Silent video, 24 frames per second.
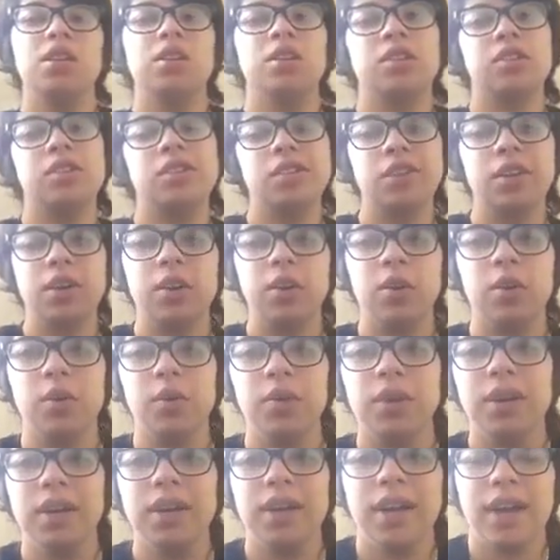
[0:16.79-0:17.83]
So,
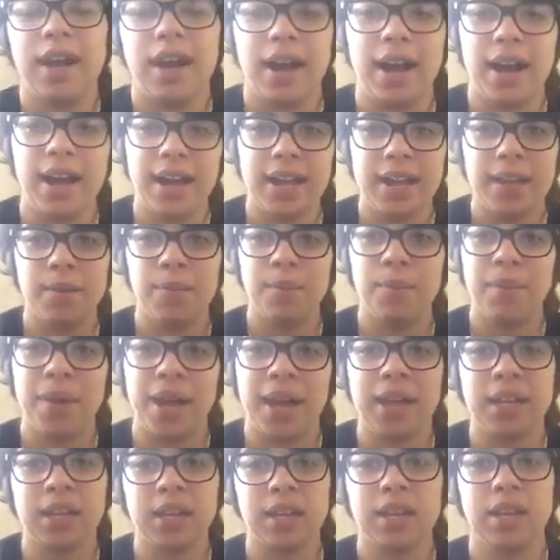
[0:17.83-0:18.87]
I am
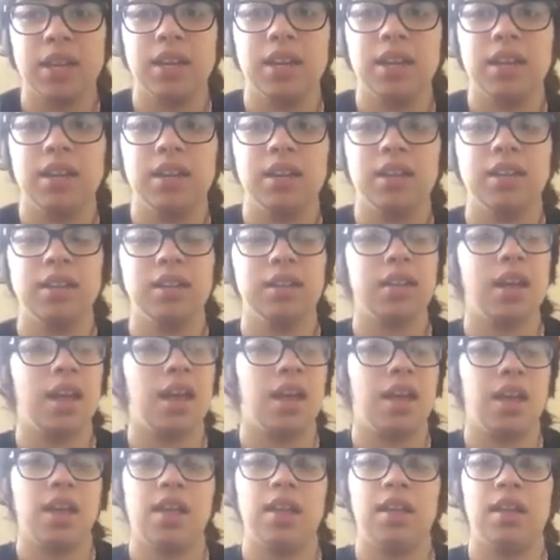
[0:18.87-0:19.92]
back and
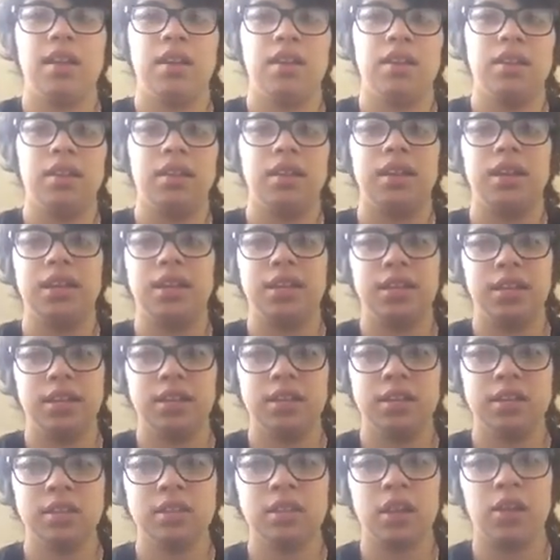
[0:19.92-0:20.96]
it
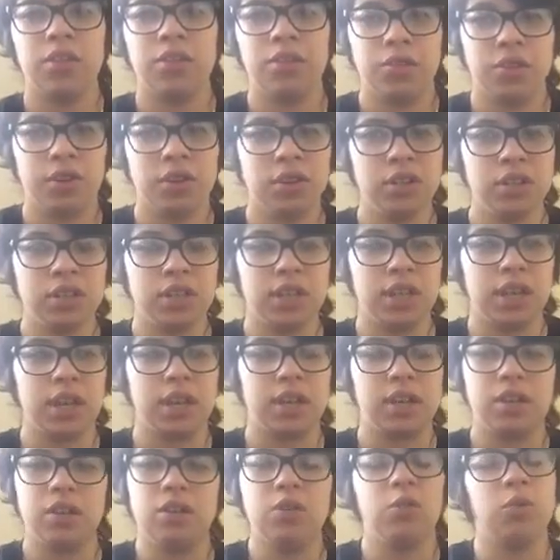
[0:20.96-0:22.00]
is
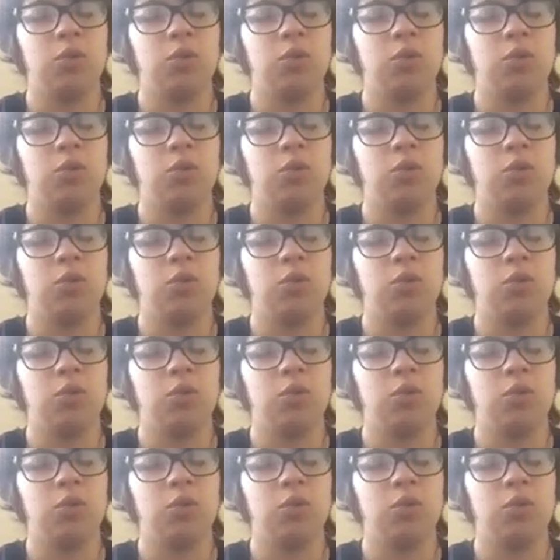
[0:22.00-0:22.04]
Thursday.